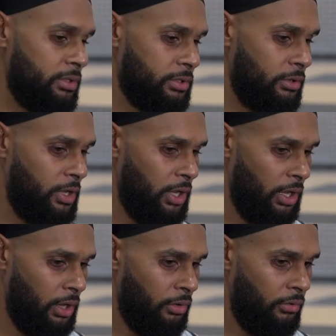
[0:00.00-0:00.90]
So
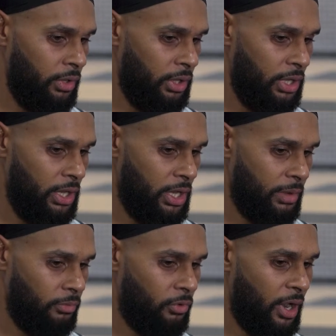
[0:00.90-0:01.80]
really
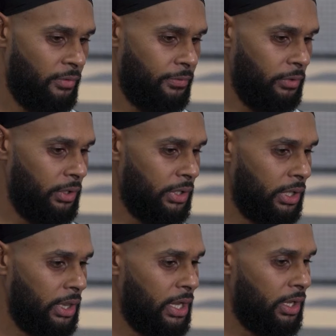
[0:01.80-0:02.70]
um, grateful and,
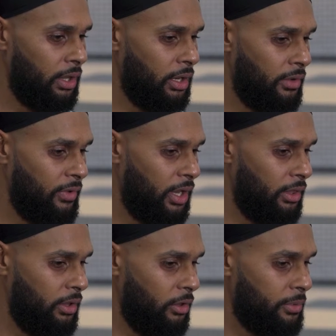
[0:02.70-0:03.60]
and, lucky that I've had
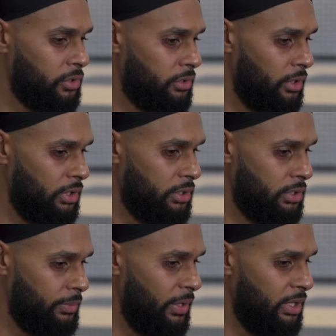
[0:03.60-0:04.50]
the opportunity to,
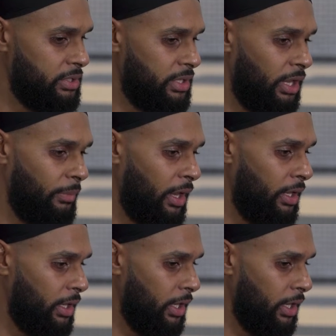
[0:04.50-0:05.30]
to be his teammate.